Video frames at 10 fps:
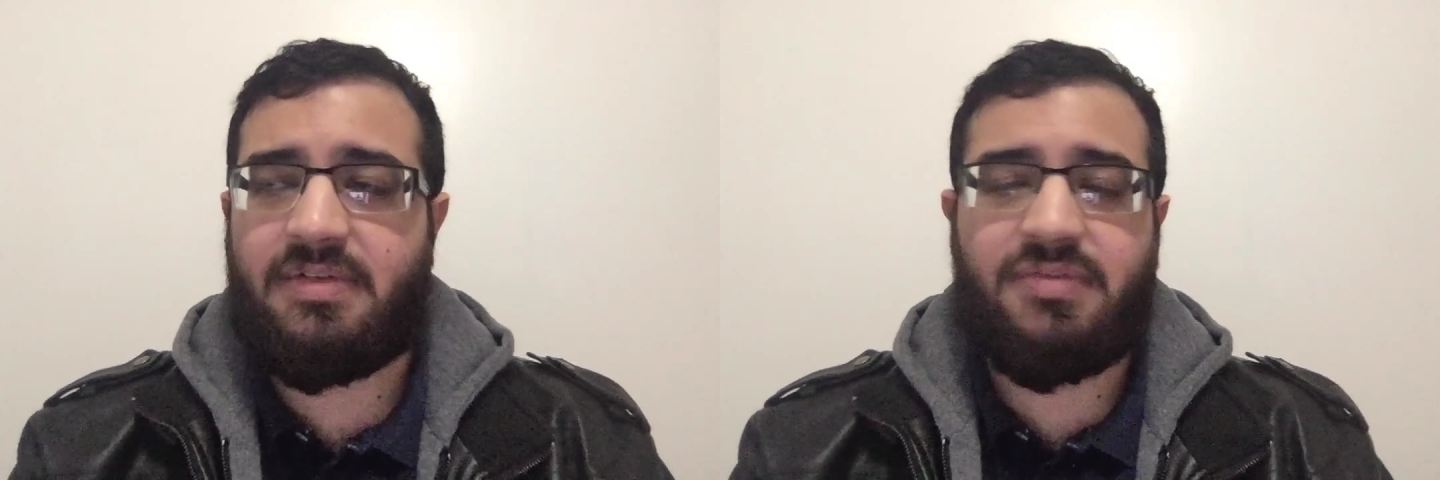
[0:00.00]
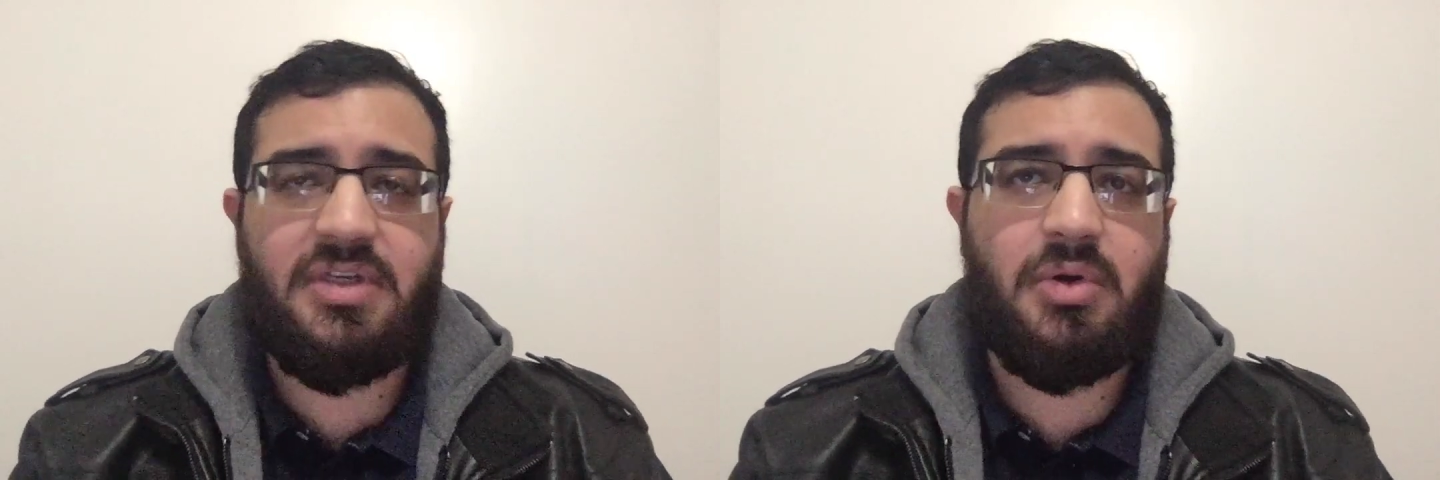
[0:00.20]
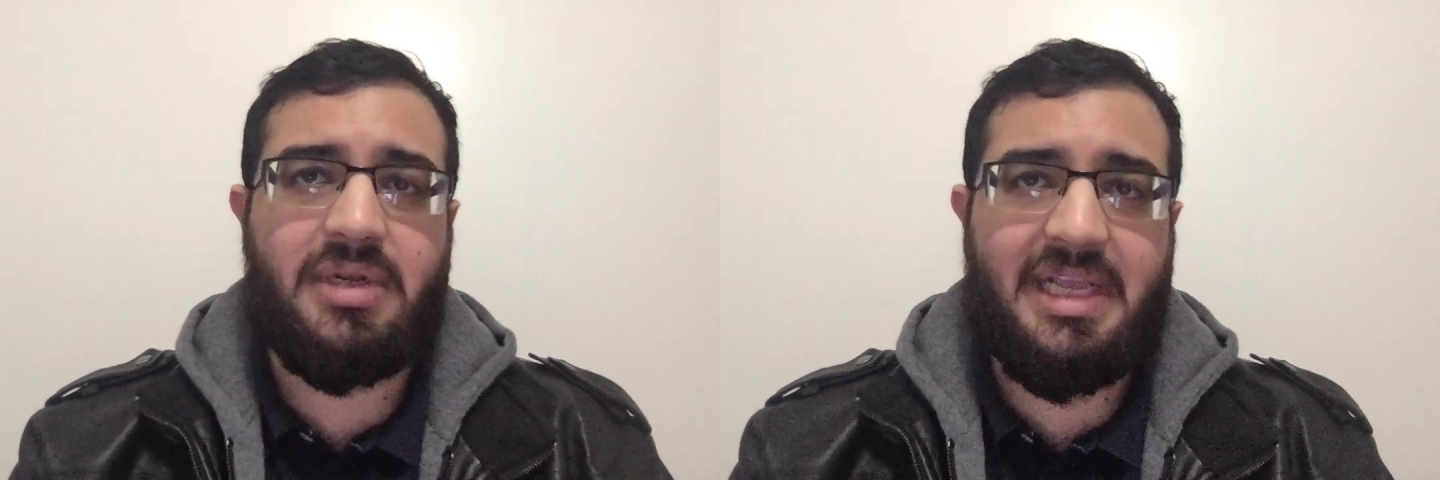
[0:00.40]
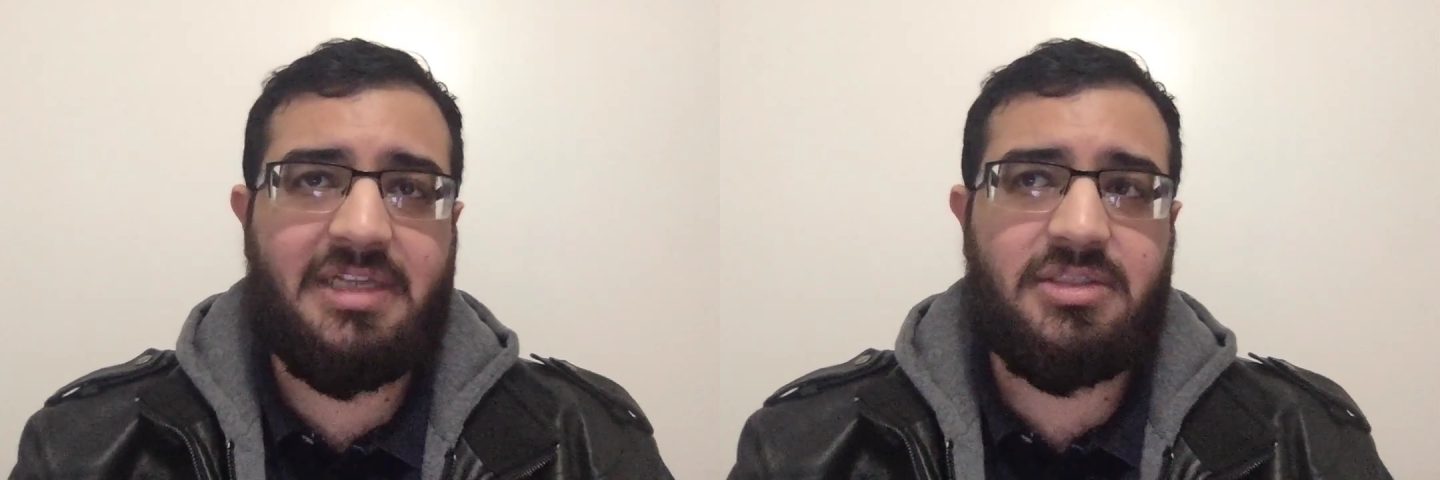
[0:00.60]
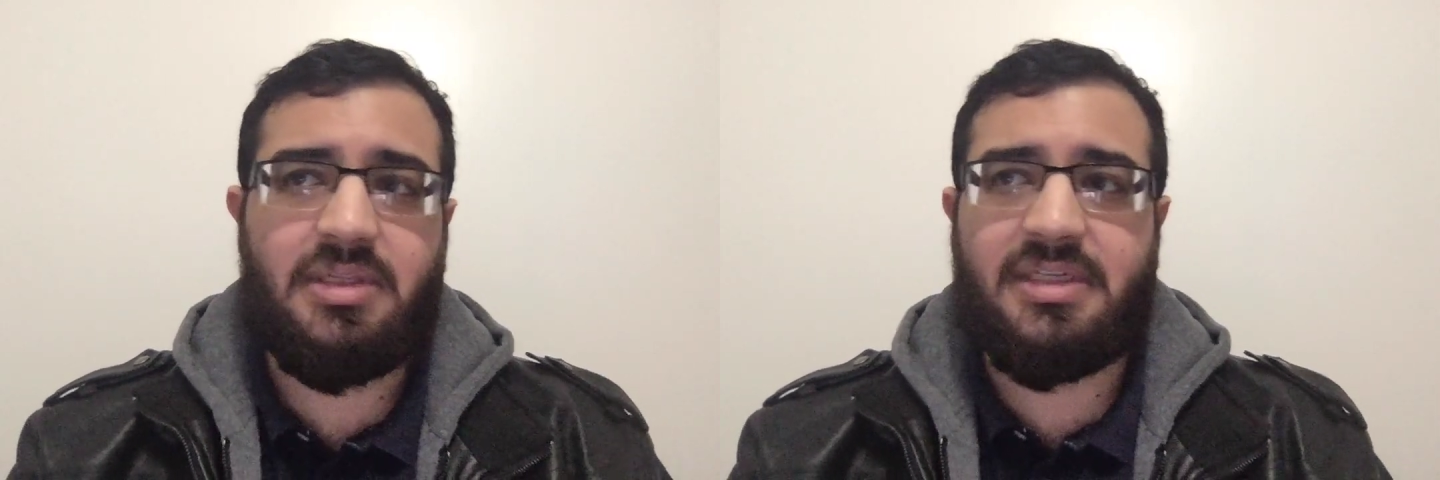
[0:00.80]
If you go on
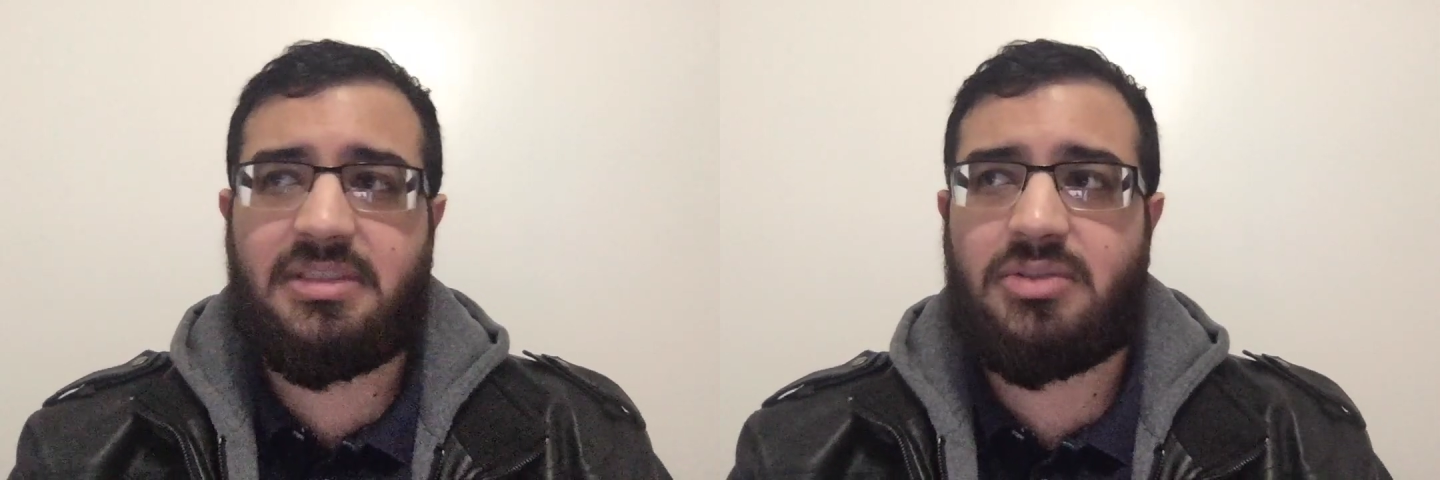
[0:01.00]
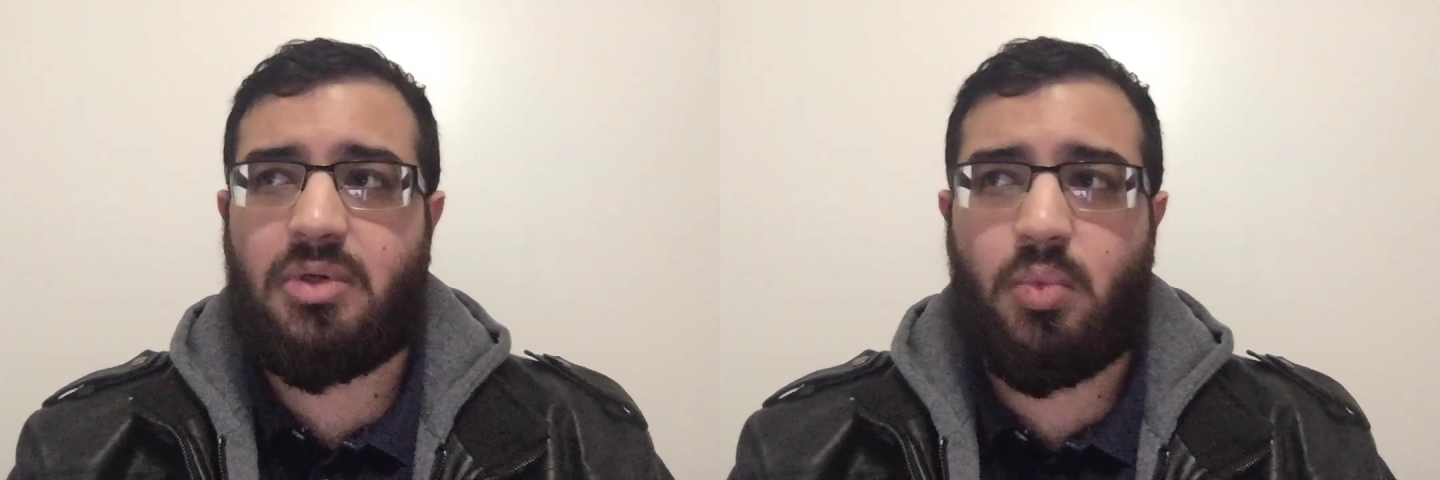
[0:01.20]
AngelList or